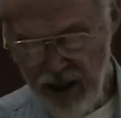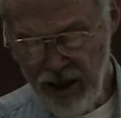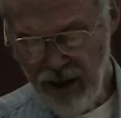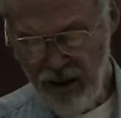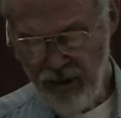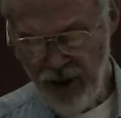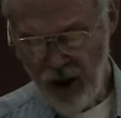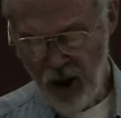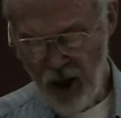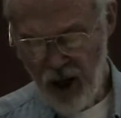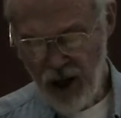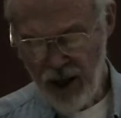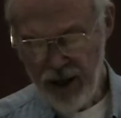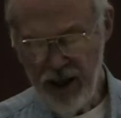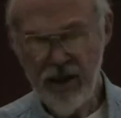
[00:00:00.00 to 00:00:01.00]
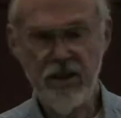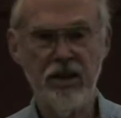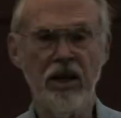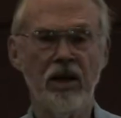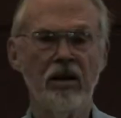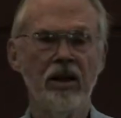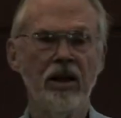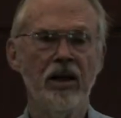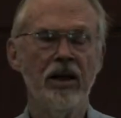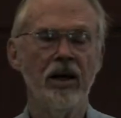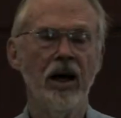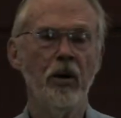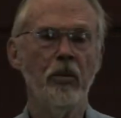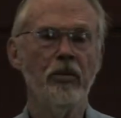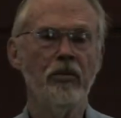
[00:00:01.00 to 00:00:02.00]
of it all is that
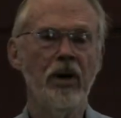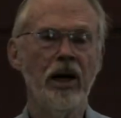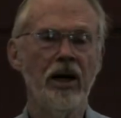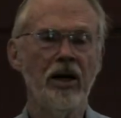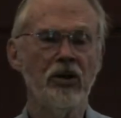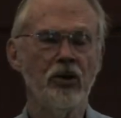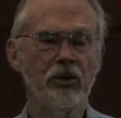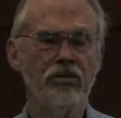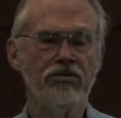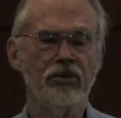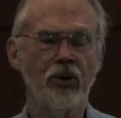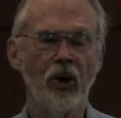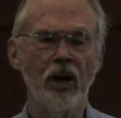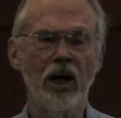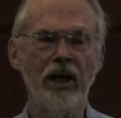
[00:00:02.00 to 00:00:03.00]
shortly